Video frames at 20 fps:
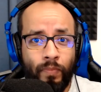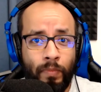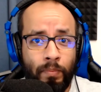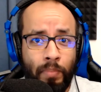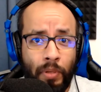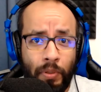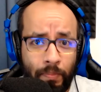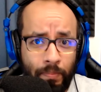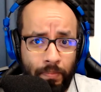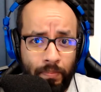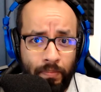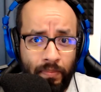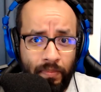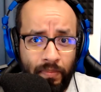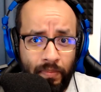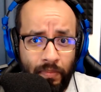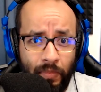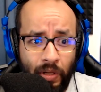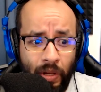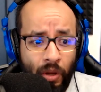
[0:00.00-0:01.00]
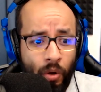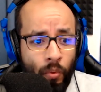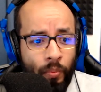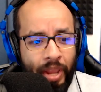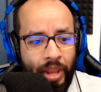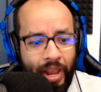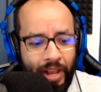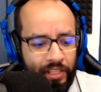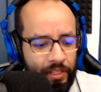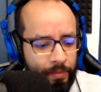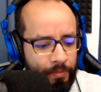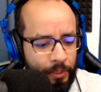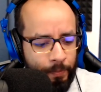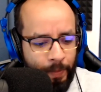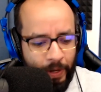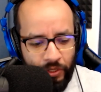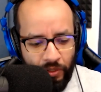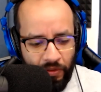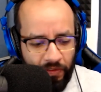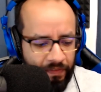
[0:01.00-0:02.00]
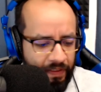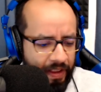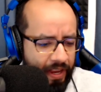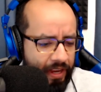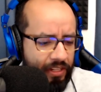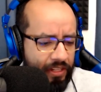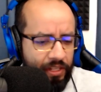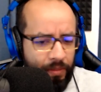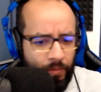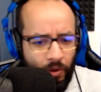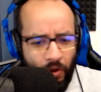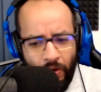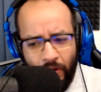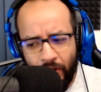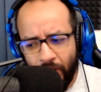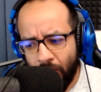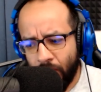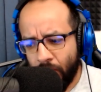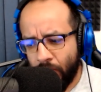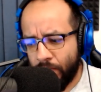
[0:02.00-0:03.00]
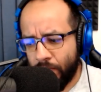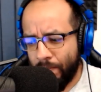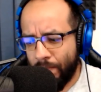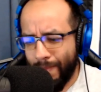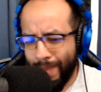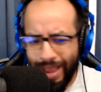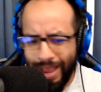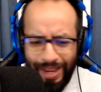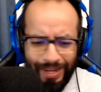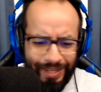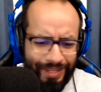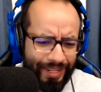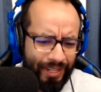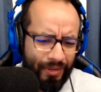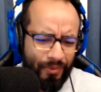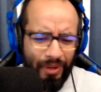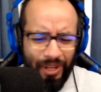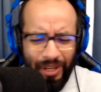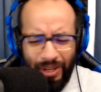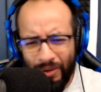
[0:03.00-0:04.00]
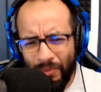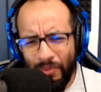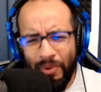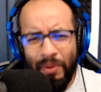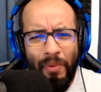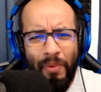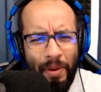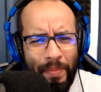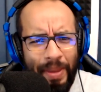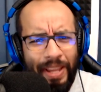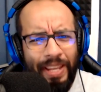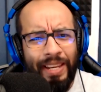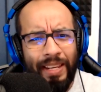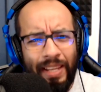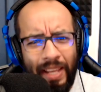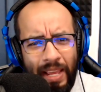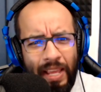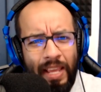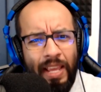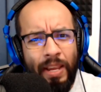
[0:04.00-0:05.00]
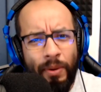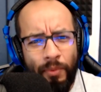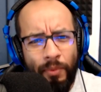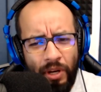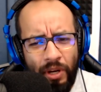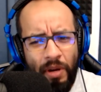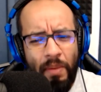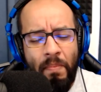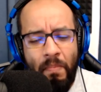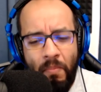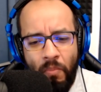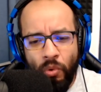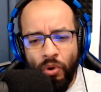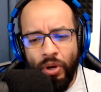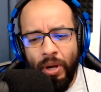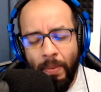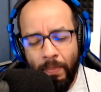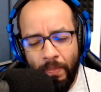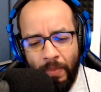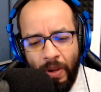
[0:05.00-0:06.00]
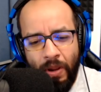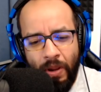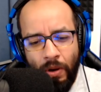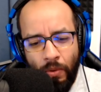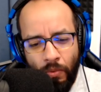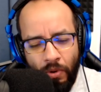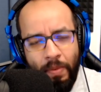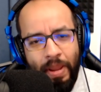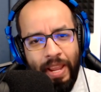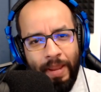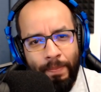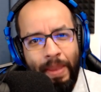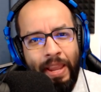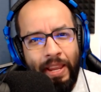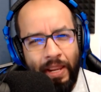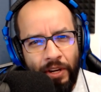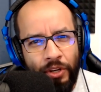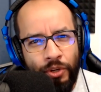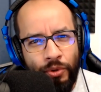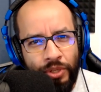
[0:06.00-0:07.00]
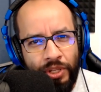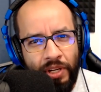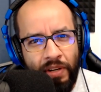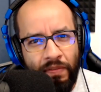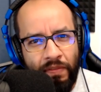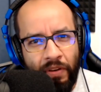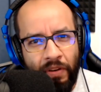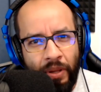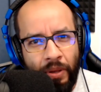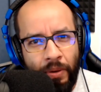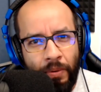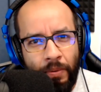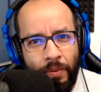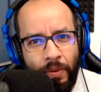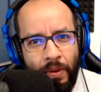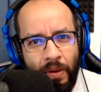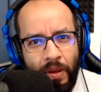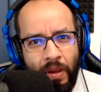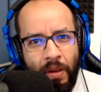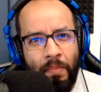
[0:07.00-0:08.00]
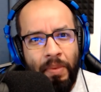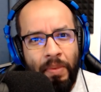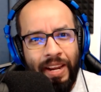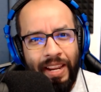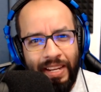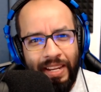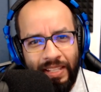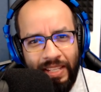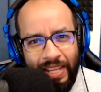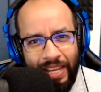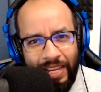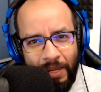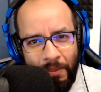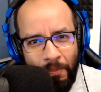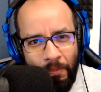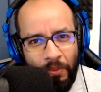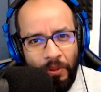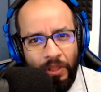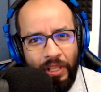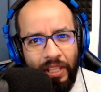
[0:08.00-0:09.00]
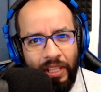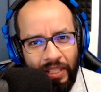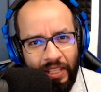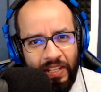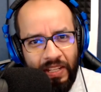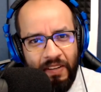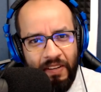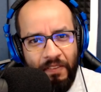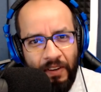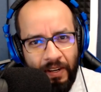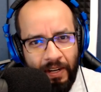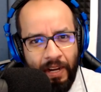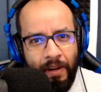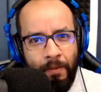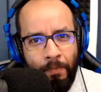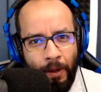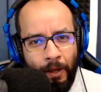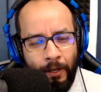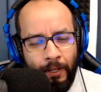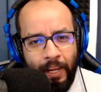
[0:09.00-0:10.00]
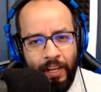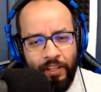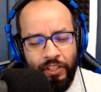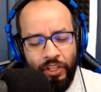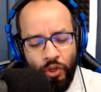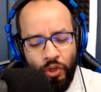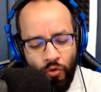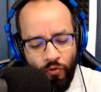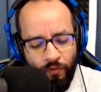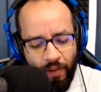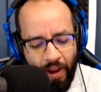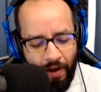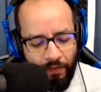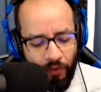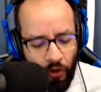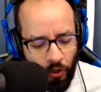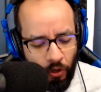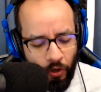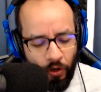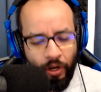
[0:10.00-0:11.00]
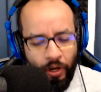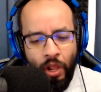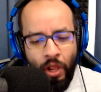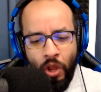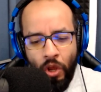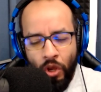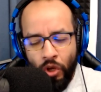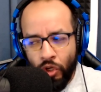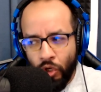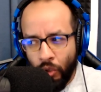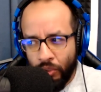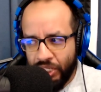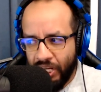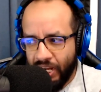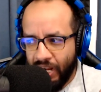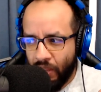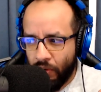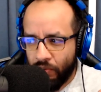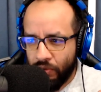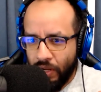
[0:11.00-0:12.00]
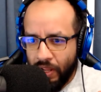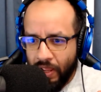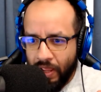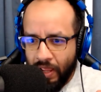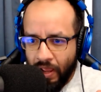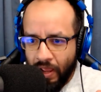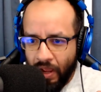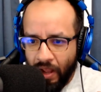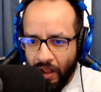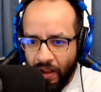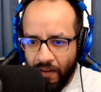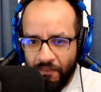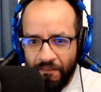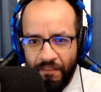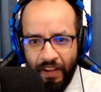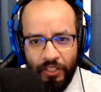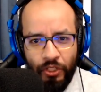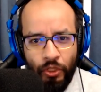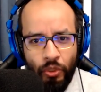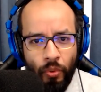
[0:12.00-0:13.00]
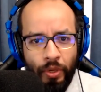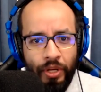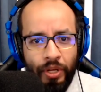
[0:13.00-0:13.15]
Boom. We add some special effects, some audio, magic. We want to make it. We're gonna make it interesting for you. But it is a completely different kind of podcast than you've ever heard. Go check it out. Vet Story.